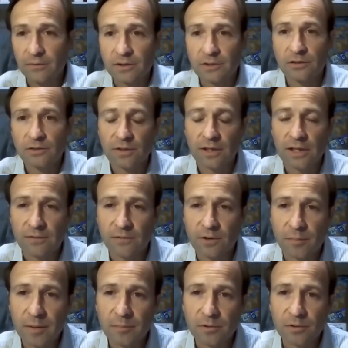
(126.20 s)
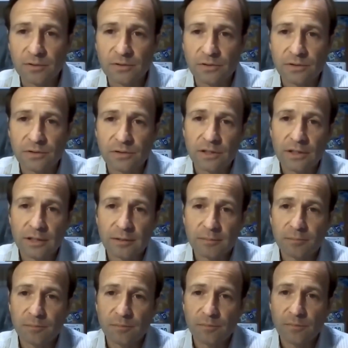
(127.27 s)
advocacy of a lot of our members,
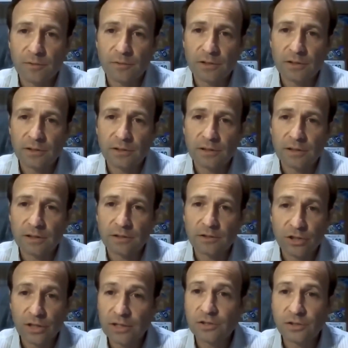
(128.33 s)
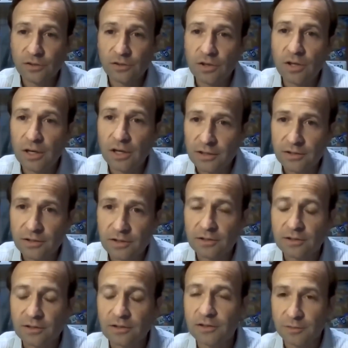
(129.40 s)
changing the law
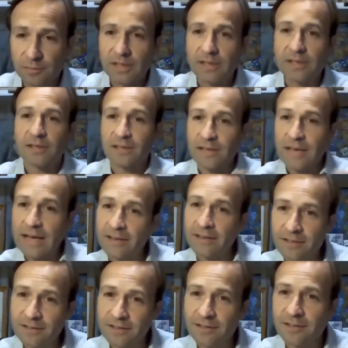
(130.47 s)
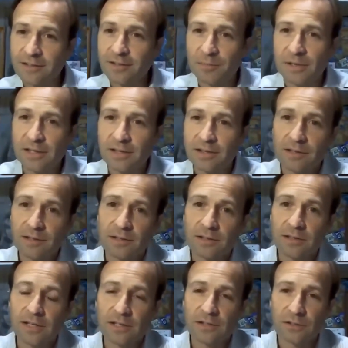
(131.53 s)
to make
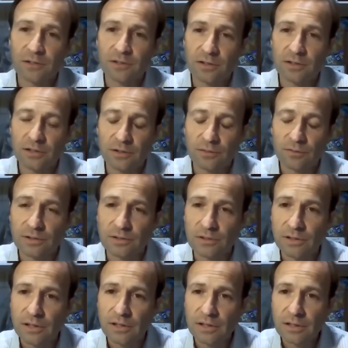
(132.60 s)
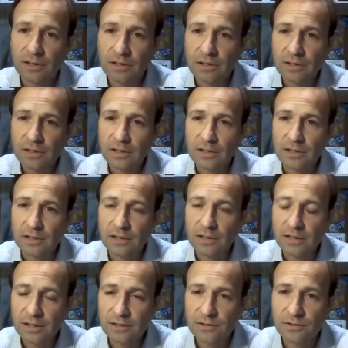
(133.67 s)
the tax decrease
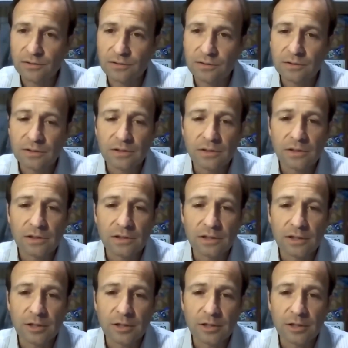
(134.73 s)
cancel